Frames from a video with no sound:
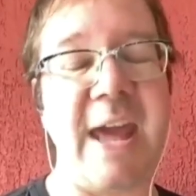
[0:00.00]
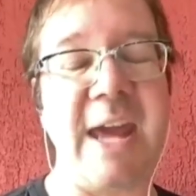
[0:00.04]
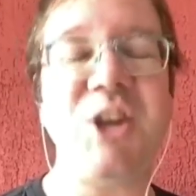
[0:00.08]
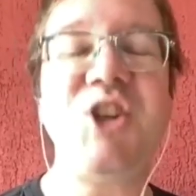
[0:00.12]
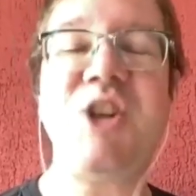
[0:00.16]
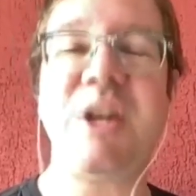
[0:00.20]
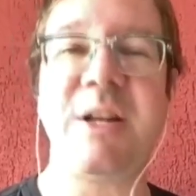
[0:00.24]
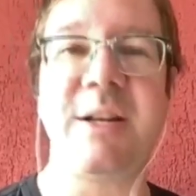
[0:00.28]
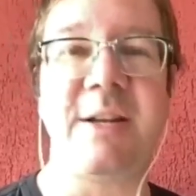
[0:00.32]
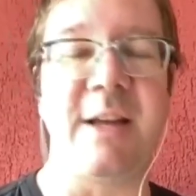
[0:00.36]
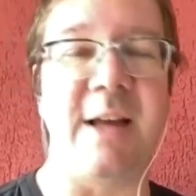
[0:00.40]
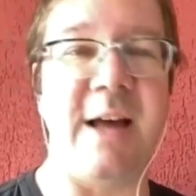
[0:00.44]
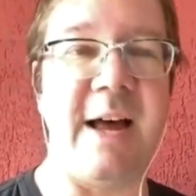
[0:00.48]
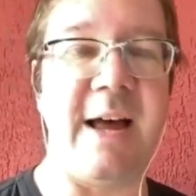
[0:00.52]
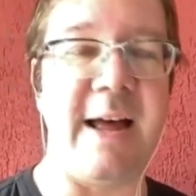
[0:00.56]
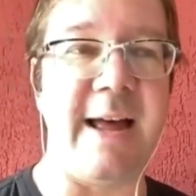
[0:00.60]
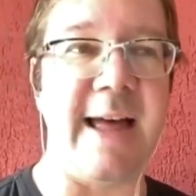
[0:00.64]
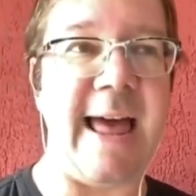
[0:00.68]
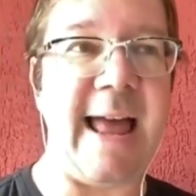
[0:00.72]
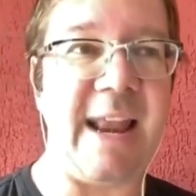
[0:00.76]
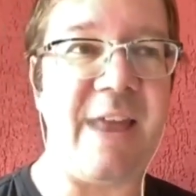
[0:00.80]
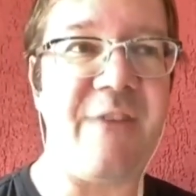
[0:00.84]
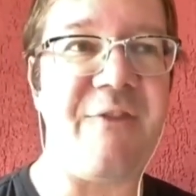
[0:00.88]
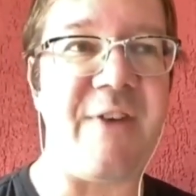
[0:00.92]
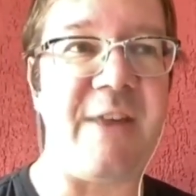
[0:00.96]
Asian
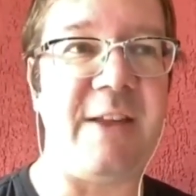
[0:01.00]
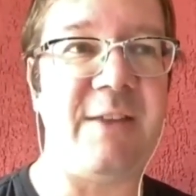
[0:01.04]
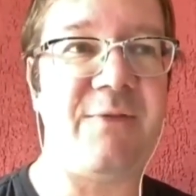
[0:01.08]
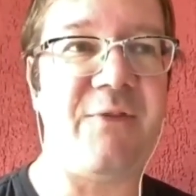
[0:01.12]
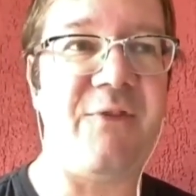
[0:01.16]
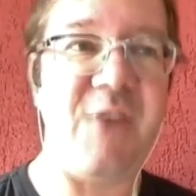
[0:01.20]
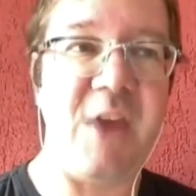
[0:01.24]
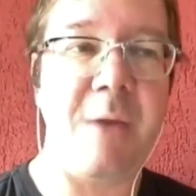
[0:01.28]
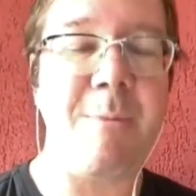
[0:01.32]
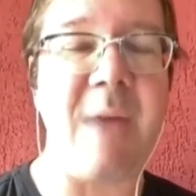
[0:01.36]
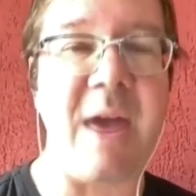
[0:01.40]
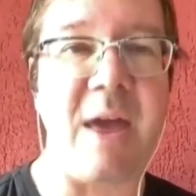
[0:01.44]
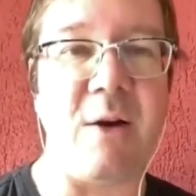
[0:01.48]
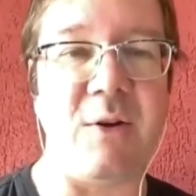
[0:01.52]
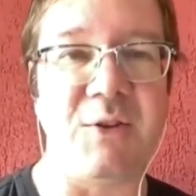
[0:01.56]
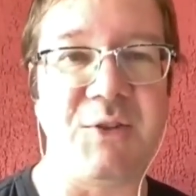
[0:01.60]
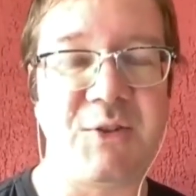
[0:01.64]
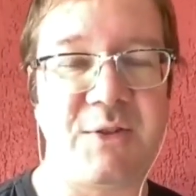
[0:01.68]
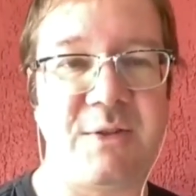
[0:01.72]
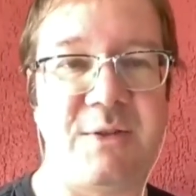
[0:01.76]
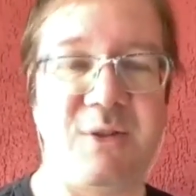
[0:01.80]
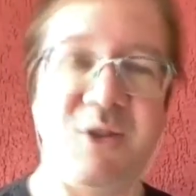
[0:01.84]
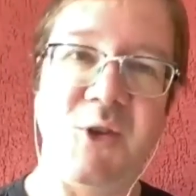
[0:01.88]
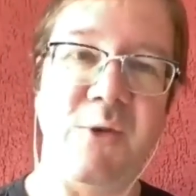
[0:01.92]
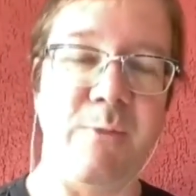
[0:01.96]
elephant
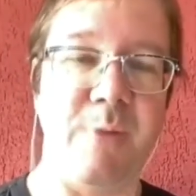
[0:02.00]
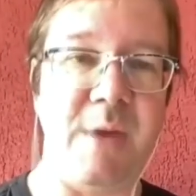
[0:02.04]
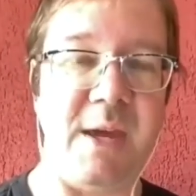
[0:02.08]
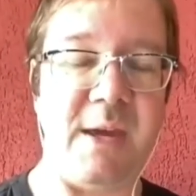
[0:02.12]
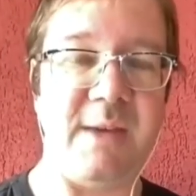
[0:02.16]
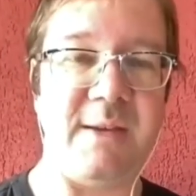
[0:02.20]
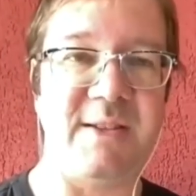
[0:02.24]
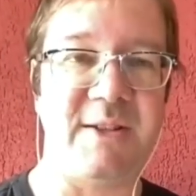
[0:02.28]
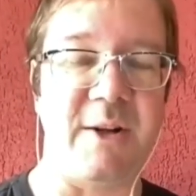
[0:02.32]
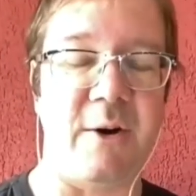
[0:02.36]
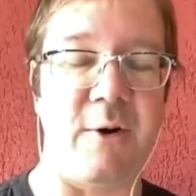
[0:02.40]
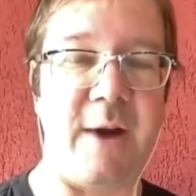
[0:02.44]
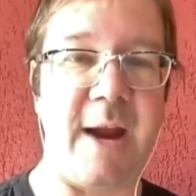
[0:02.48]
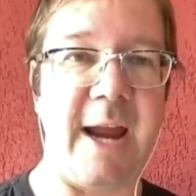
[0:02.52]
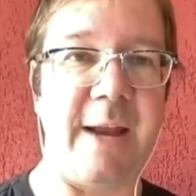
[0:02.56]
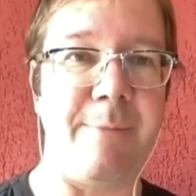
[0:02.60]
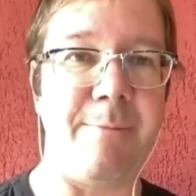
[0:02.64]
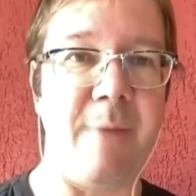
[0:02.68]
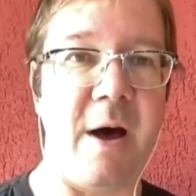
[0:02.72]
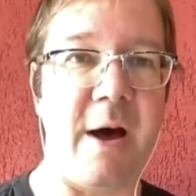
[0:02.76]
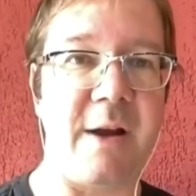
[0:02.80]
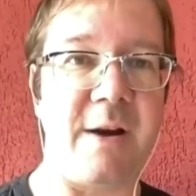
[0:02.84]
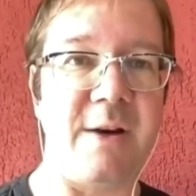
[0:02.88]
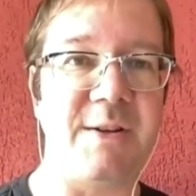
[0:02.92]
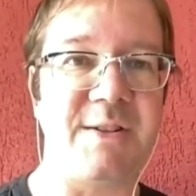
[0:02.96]
females to be surrogate
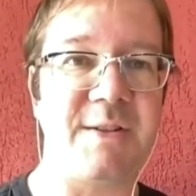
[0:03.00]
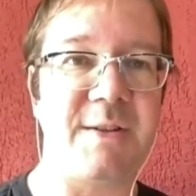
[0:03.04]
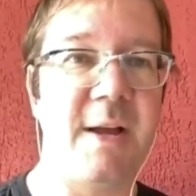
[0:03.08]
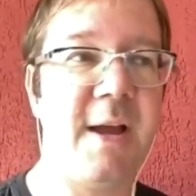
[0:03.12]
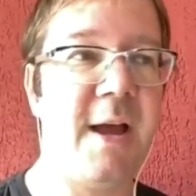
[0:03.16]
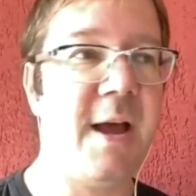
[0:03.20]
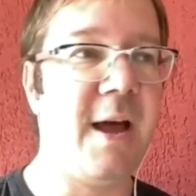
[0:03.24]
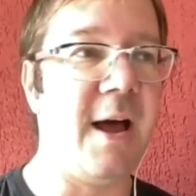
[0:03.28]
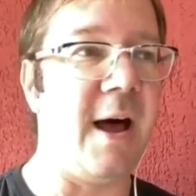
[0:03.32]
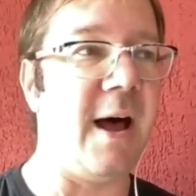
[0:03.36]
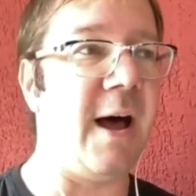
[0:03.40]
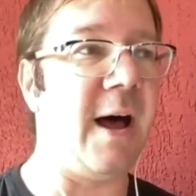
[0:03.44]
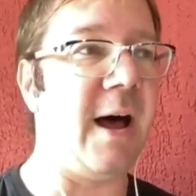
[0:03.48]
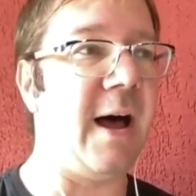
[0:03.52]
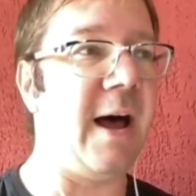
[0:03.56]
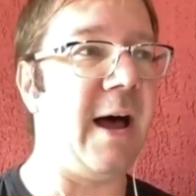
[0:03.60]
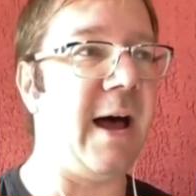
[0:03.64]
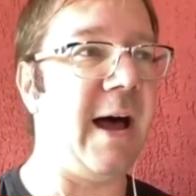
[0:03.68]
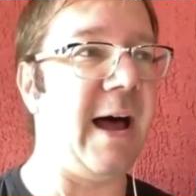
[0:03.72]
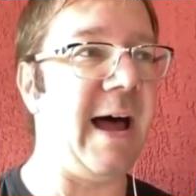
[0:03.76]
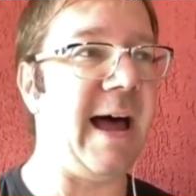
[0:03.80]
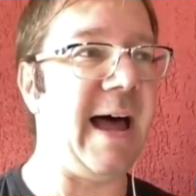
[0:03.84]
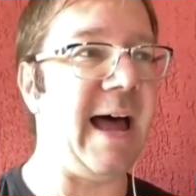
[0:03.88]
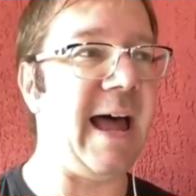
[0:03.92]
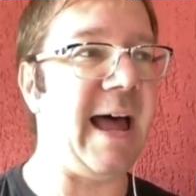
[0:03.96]
mothers?
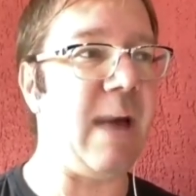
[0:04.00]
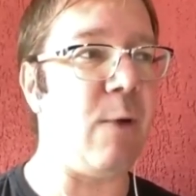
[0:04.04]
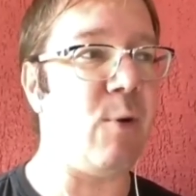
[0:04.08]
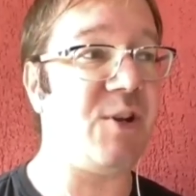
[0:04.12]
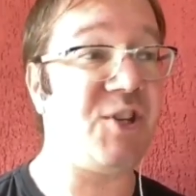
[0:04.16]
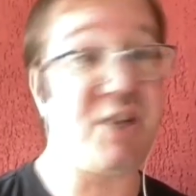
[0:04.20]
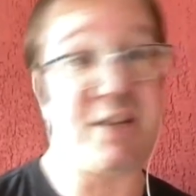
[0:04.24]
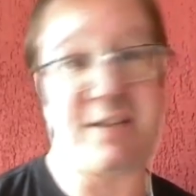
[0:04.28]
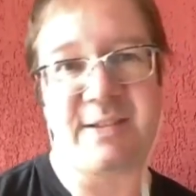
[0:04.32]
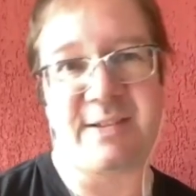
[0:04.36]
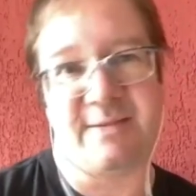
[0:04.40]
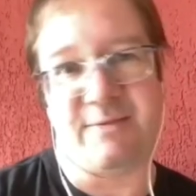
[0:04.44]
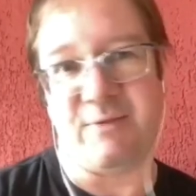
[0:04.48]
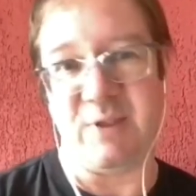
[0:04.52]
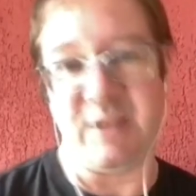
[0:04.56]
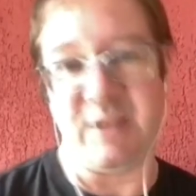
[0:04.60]
Which is